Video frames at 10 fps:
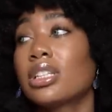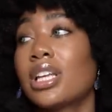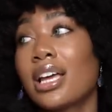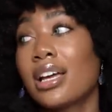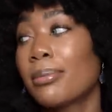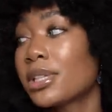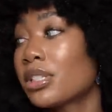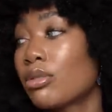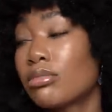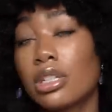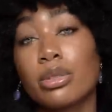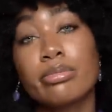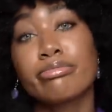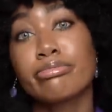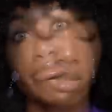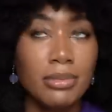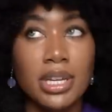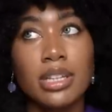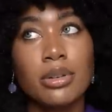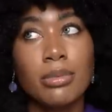Dang, I miss home though.
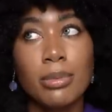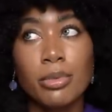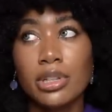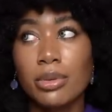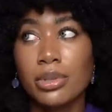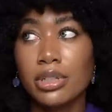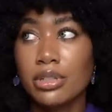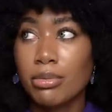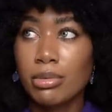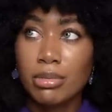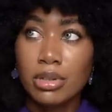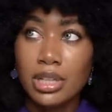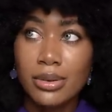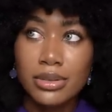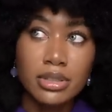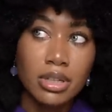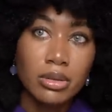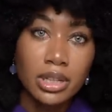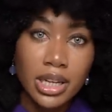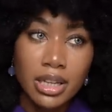Man, I remember when they won the Super Bowl, that was so
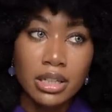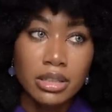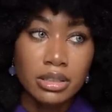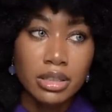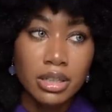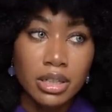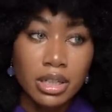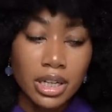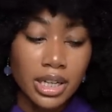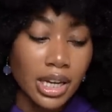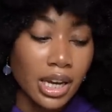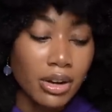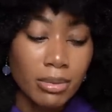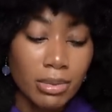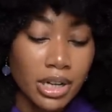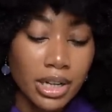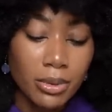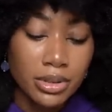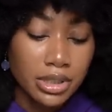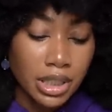lit. Like, everybody
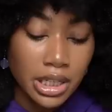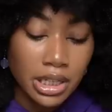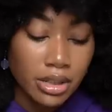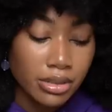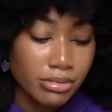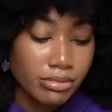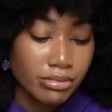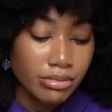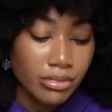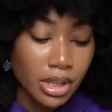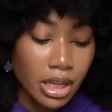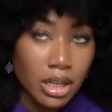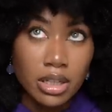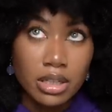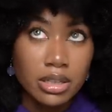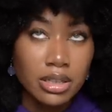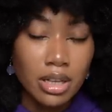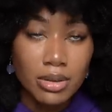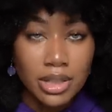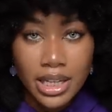was like,
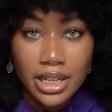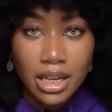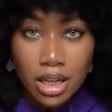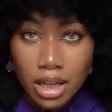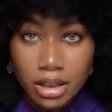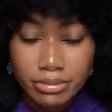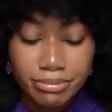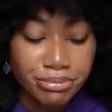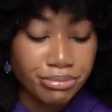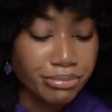so lit, y'all.